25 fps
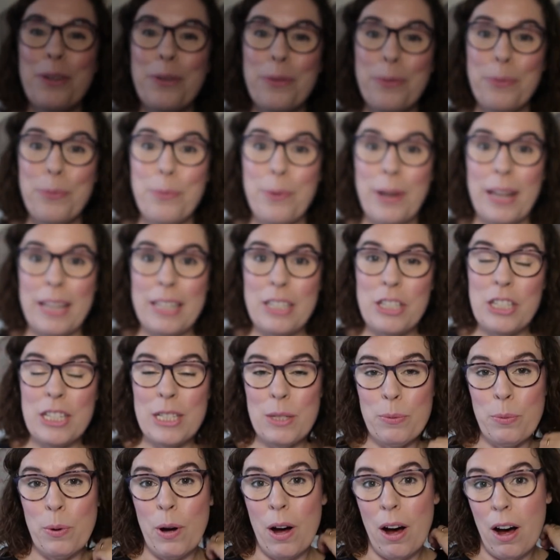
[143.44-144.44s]
which
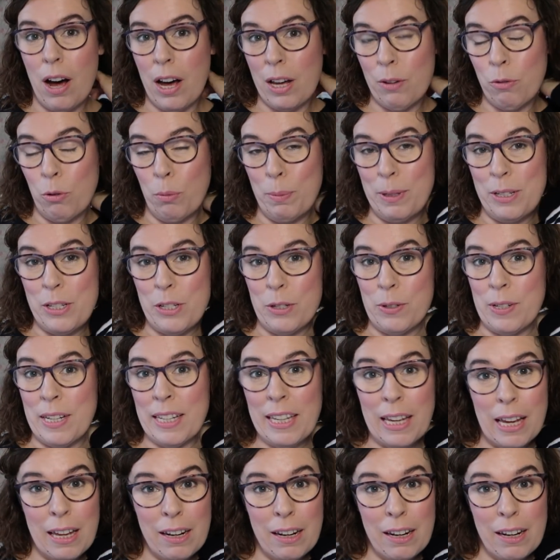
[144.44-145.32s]
is what I will be doing.